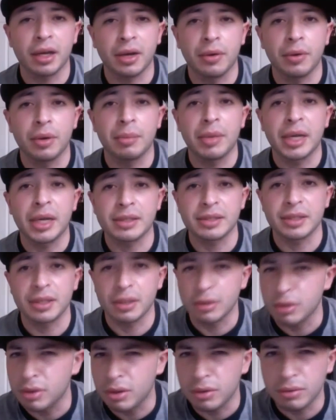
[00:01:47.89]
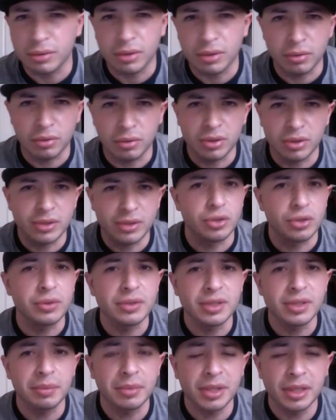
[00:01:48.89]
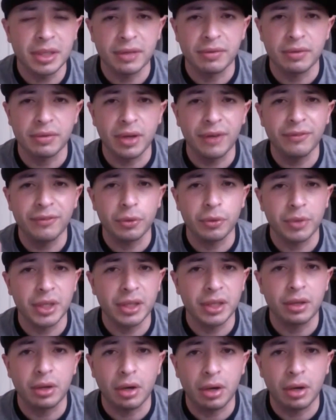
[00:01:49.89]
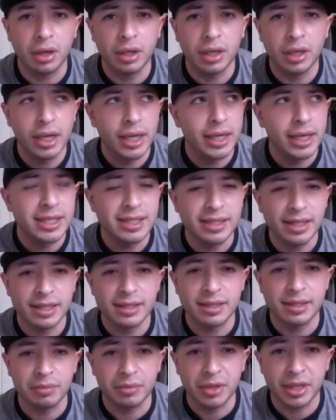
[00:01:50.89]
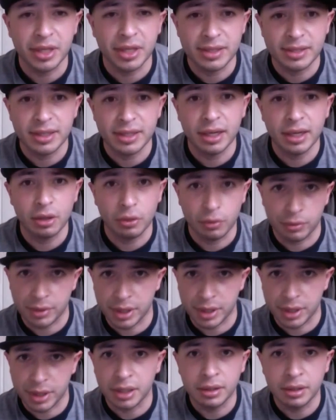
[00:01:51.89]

I want a maxi. You know, do something. If you have to read the card, say something. Be like, sec, reading.